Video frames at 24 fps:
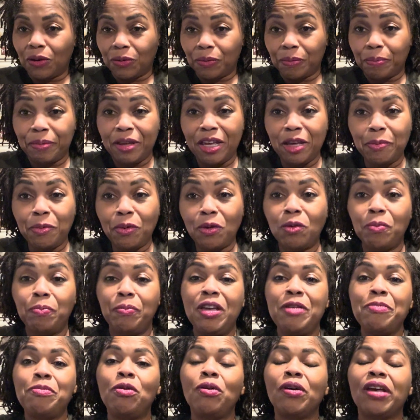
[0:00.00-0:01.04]

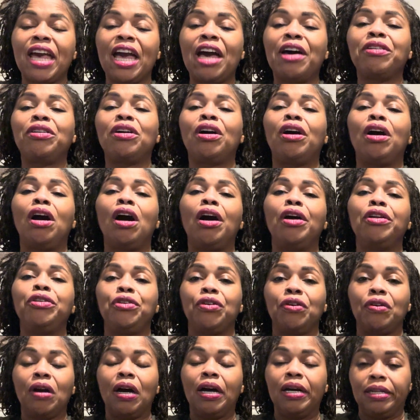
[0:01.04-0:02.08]
people count on
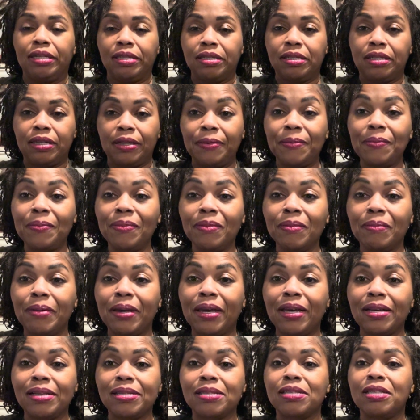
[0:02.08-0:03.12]
your honesty,
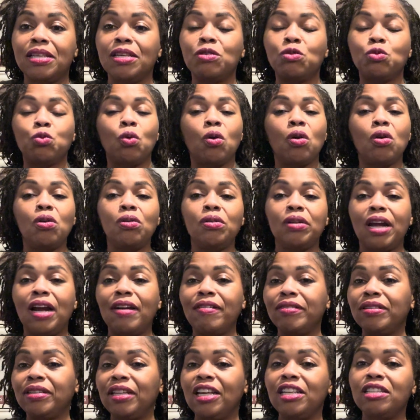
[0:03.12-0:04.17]
because this world,
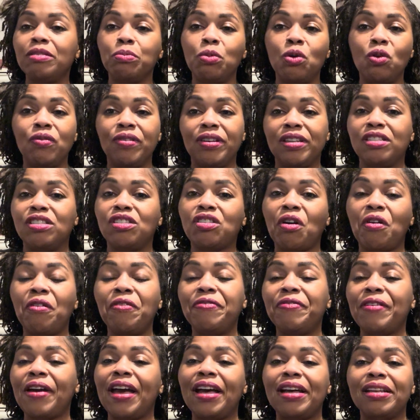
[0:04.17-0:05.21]
everything's moving so
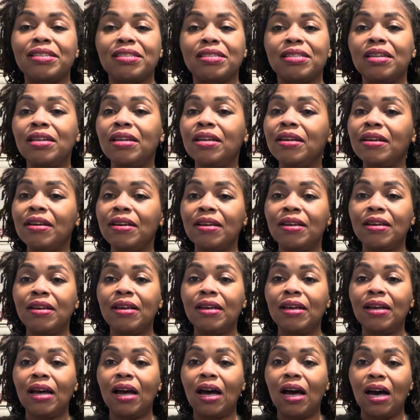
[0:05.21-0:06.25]
fast.
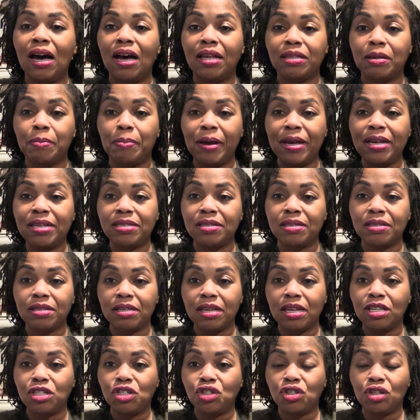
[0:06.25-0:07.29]
The pace
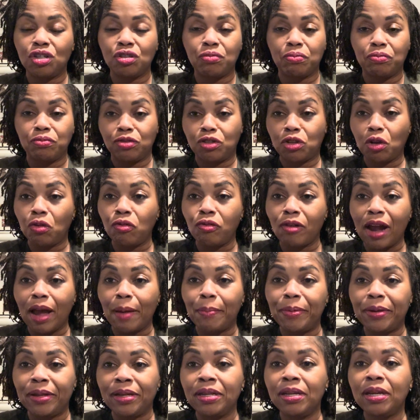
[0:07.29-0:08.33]
is just so
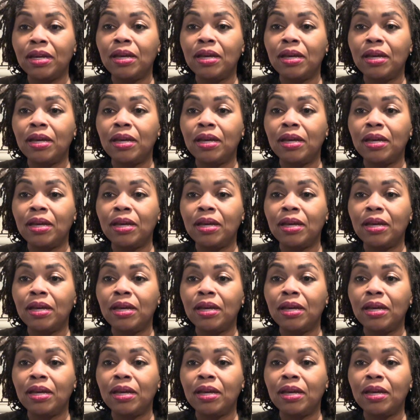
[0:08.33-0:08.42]
rapid.